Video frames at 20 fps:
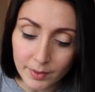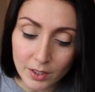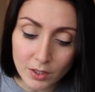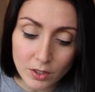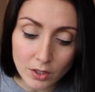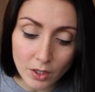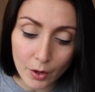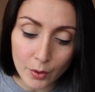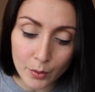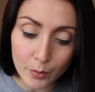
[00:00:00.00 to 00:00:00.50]

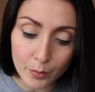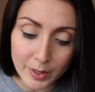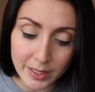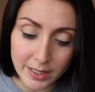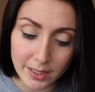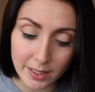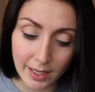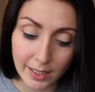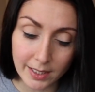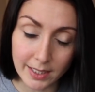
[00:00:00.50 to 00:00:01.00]
So we
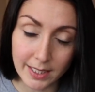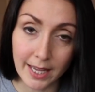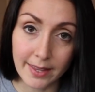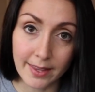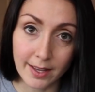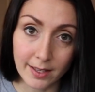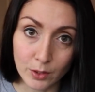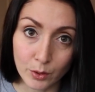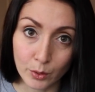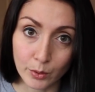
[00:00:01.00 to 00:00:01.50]
decided to get
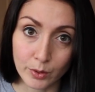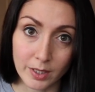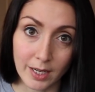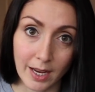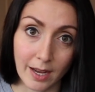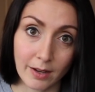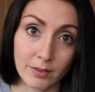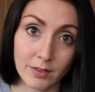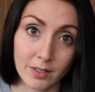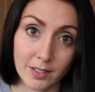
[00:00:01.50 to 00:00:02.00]
that sorted
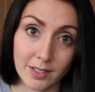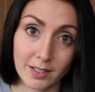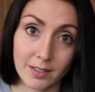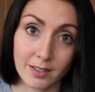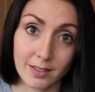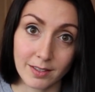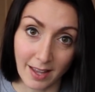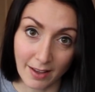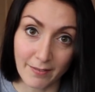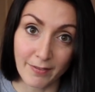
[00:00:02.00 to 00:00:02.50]
out
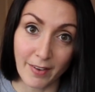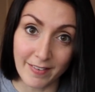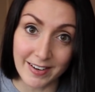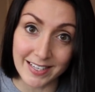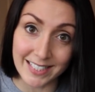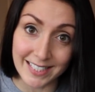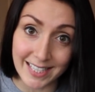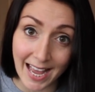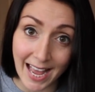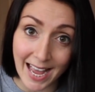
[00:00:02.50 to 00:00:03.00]
that
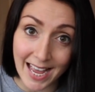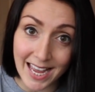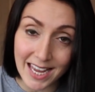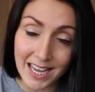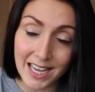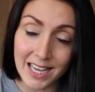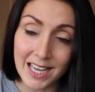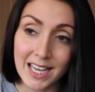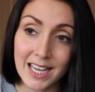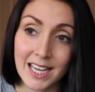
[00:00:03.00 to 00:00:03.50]
very
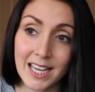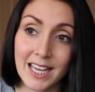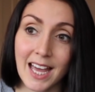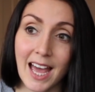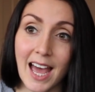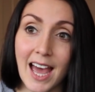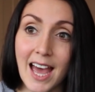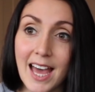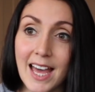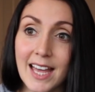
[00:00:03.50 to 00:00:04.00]
day,
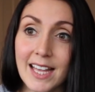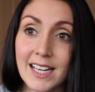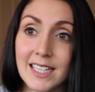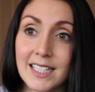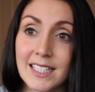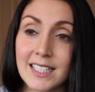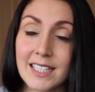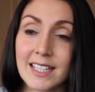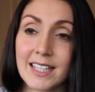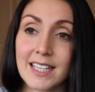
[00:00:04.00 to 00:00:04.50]

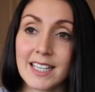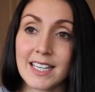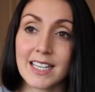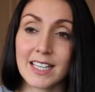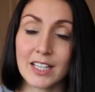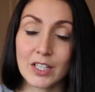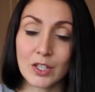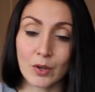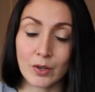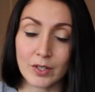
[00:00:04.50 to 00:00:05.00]
and
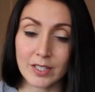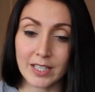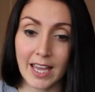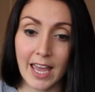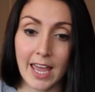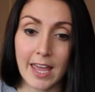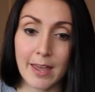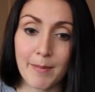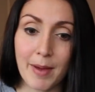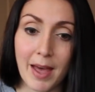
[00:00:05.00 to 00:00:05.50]
the doctor
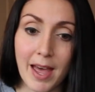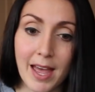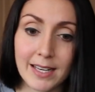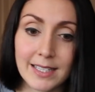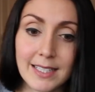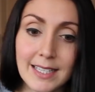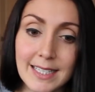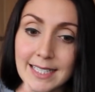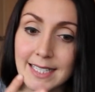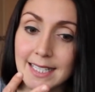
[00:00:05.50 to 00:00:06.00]
came
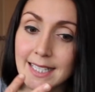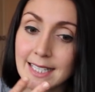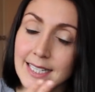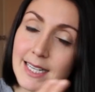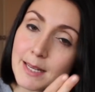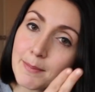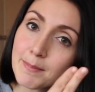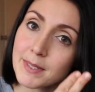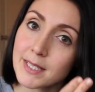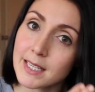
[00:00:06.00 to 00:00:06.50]
and
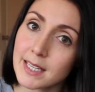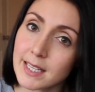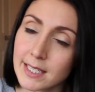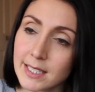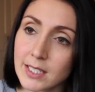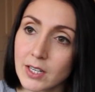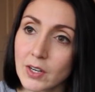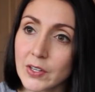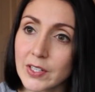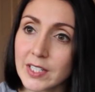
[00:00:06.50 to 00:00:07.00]
snipped
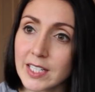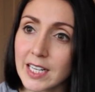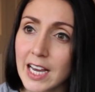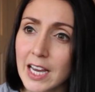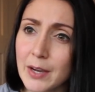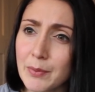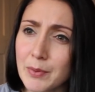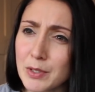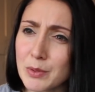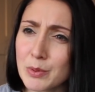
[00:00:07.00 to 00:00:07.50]
his tongue
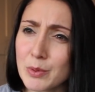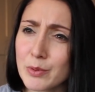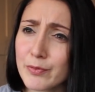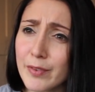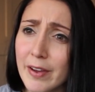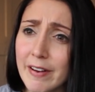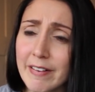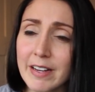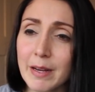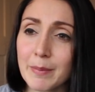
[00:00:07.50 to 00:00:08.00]
tie, which was
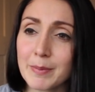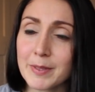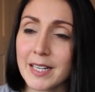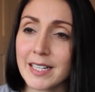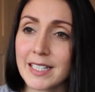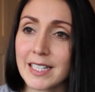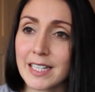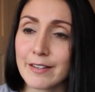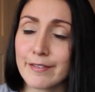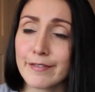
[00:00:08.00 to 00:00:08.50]
very
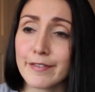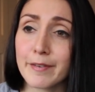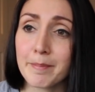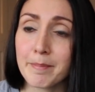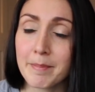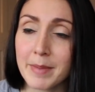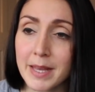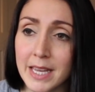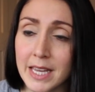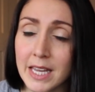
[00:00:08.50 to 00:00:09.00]
upsetting for
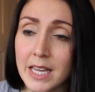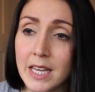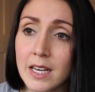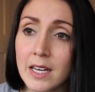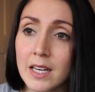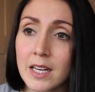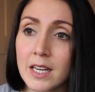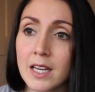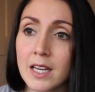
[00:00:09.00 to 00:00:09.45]
me.